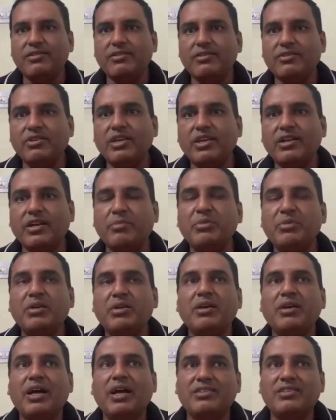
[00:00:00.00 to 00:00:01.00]
okay, coming
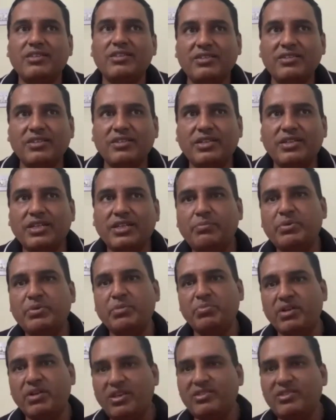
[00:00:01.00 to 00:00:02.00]
at 3:30,
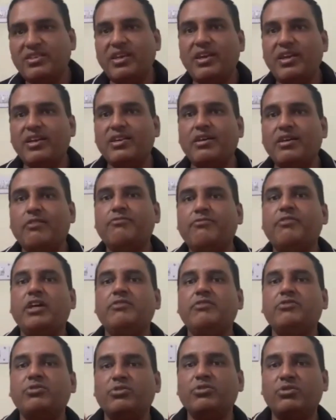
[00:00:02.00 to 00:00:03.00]
preparing the aircraft,
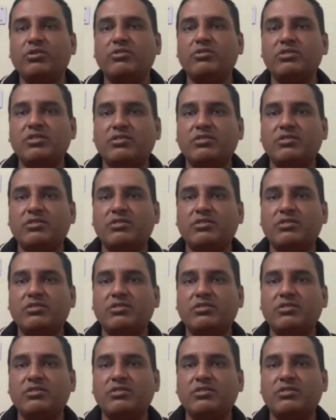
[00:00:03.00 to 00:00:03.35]
5 o'clock,